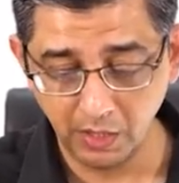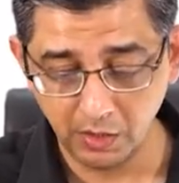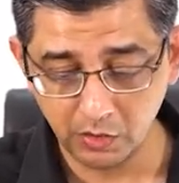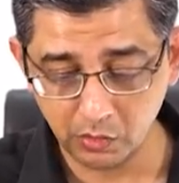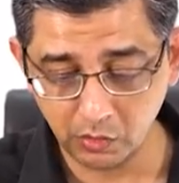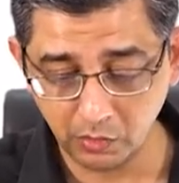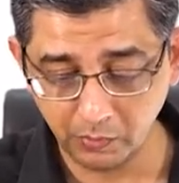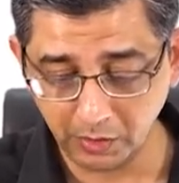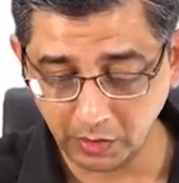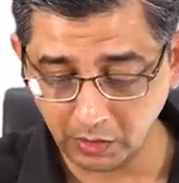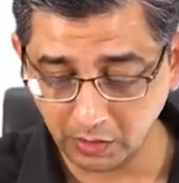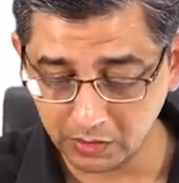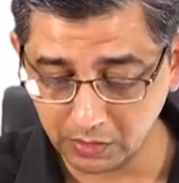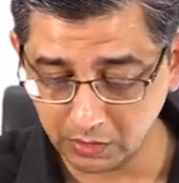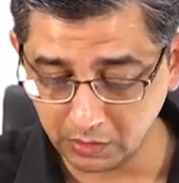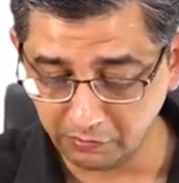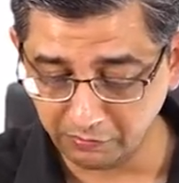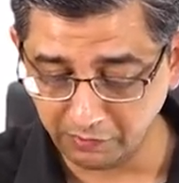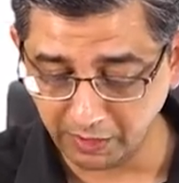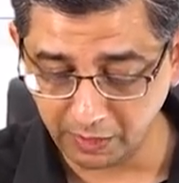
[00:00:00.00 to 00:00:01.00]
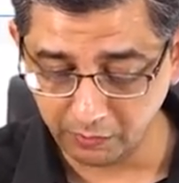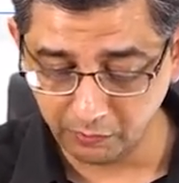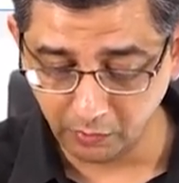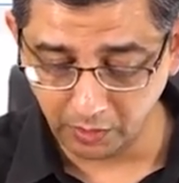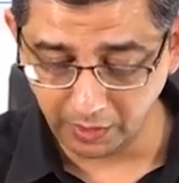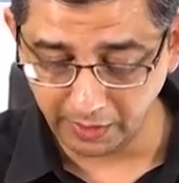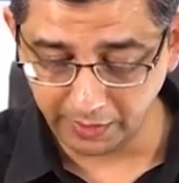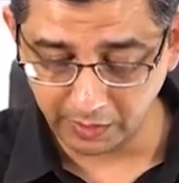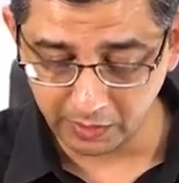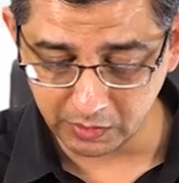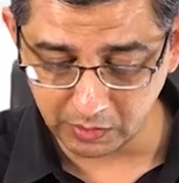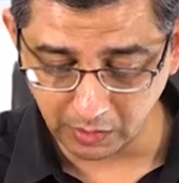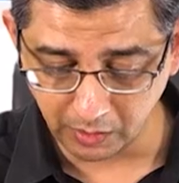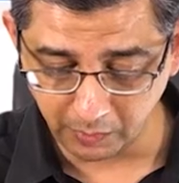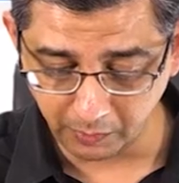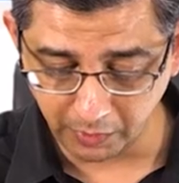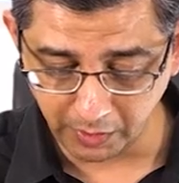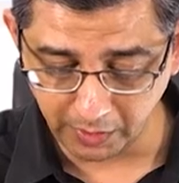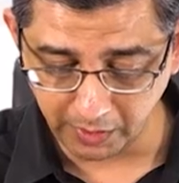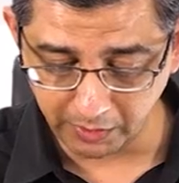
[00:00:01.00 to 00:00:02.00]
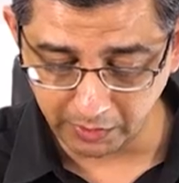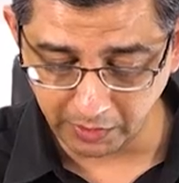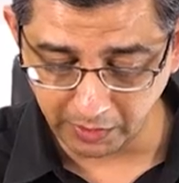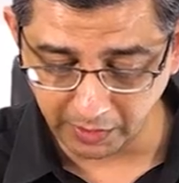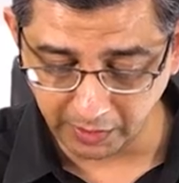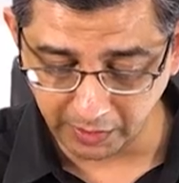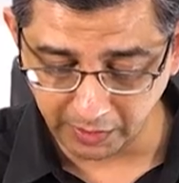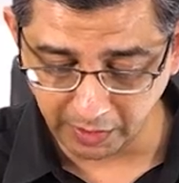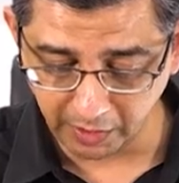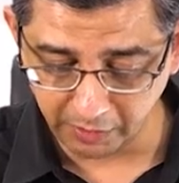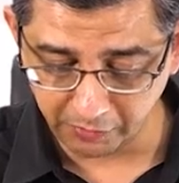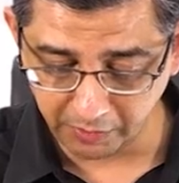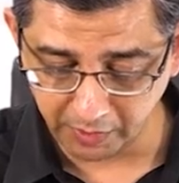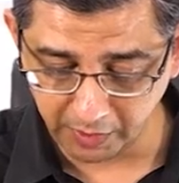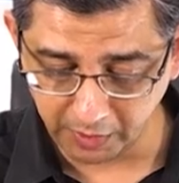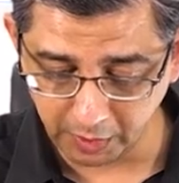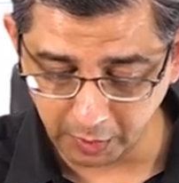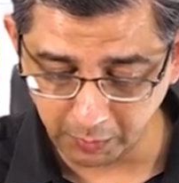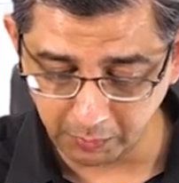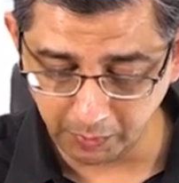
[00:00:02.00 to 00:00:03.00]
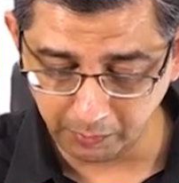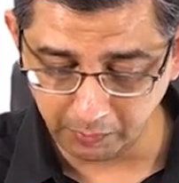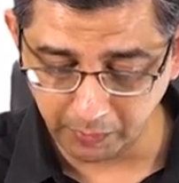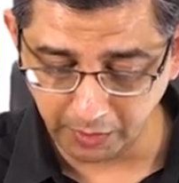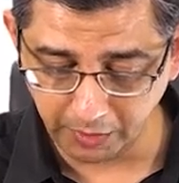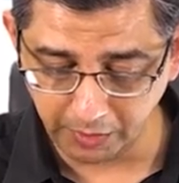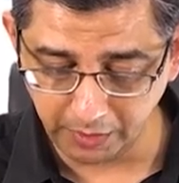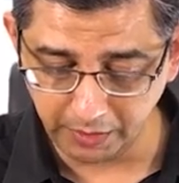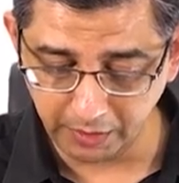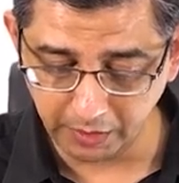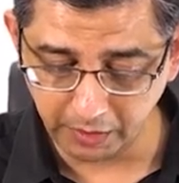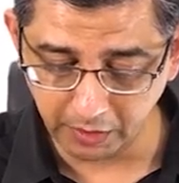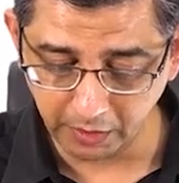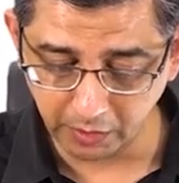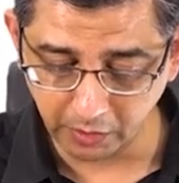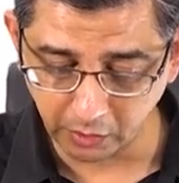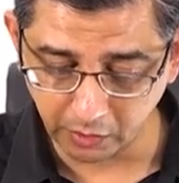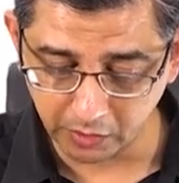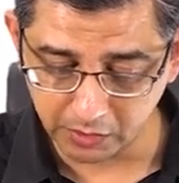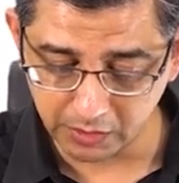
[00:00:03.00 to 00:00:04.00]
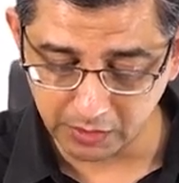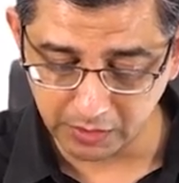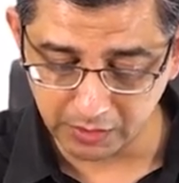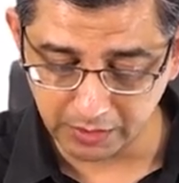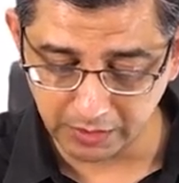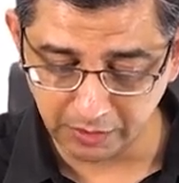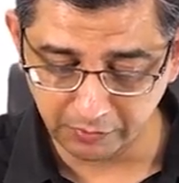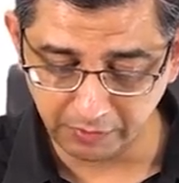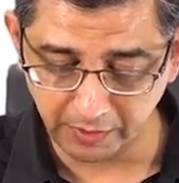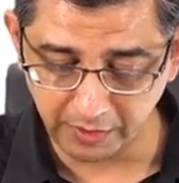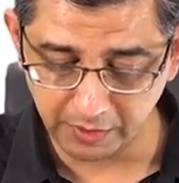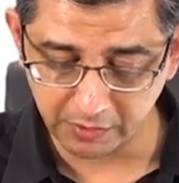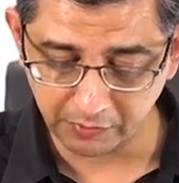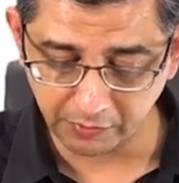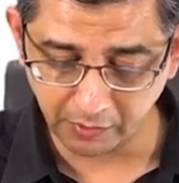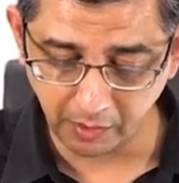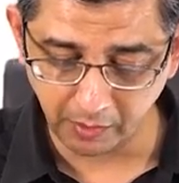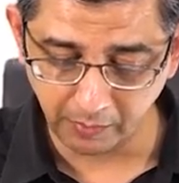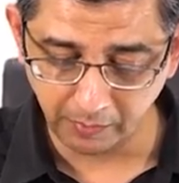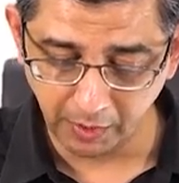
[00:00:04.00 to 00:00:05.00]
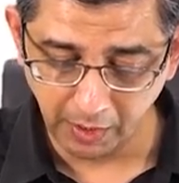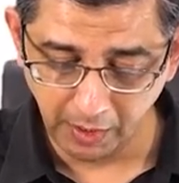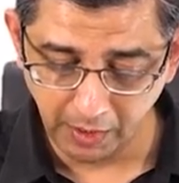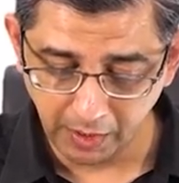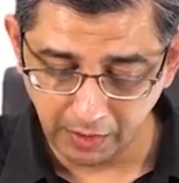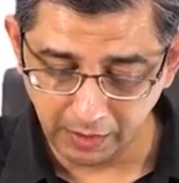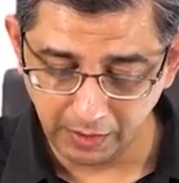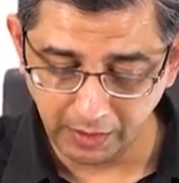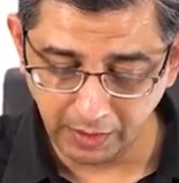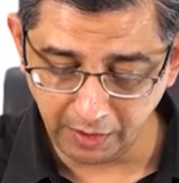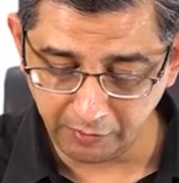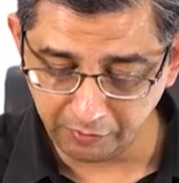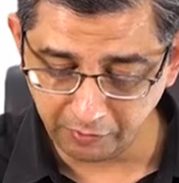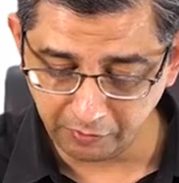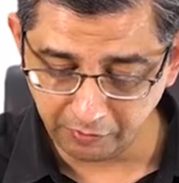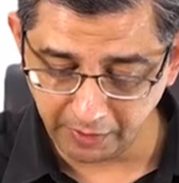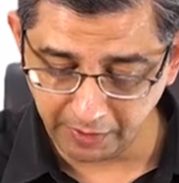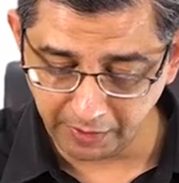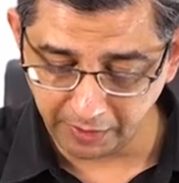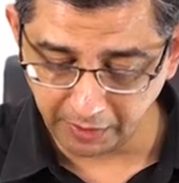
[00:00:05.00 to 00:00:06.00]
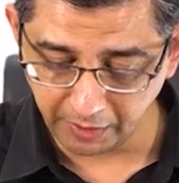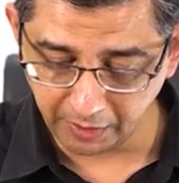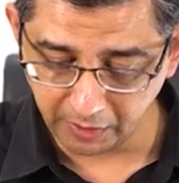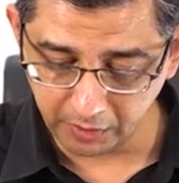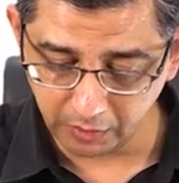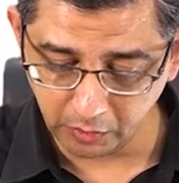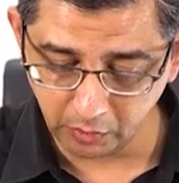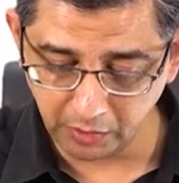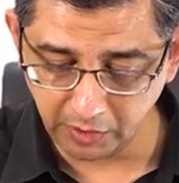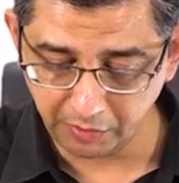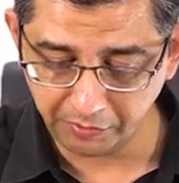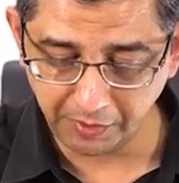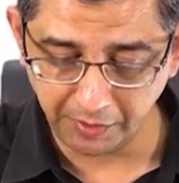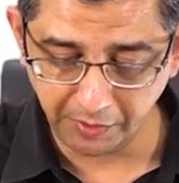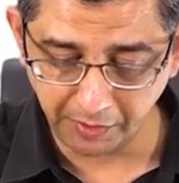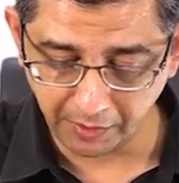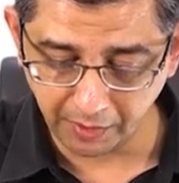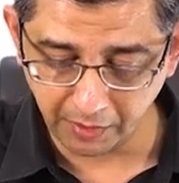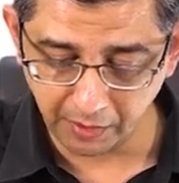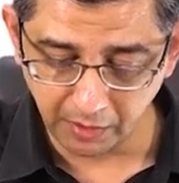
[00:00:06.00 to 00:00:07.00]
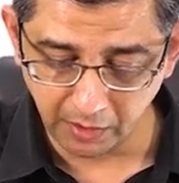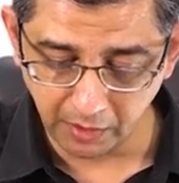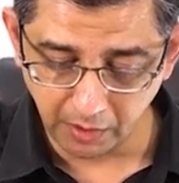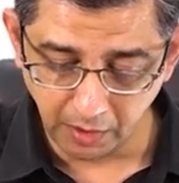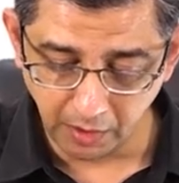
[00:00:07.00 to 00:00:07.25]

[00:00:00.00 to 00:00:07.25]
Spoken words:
so because of the valvulitis component, there can definitely be blood leaking across these leaflets from left ventricle to left atria.